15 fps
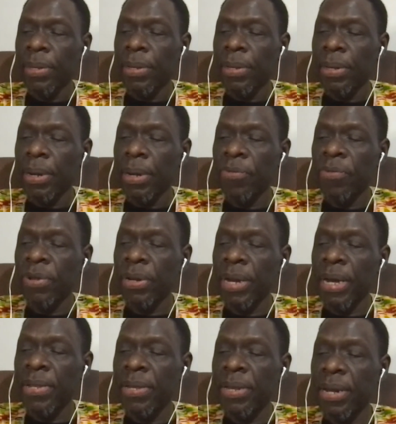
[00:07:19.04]
until
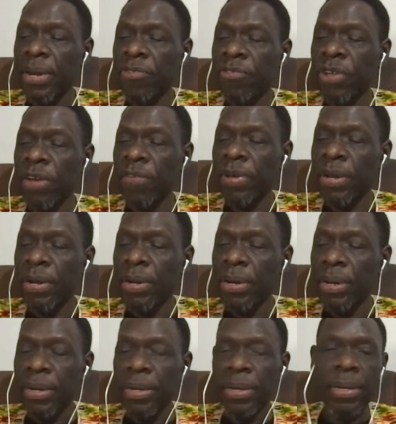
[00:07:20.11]
nineteen eighty-seven,
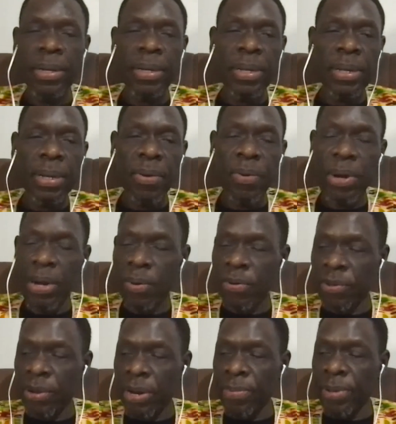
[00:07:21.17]
when he was
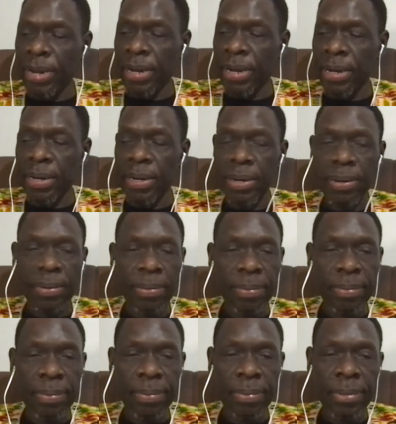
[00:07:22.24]
eliminated
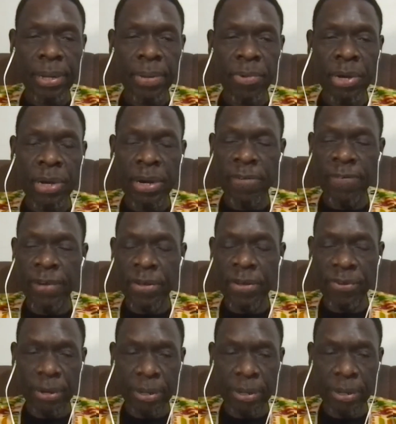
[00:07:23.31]
in Burkina Faso.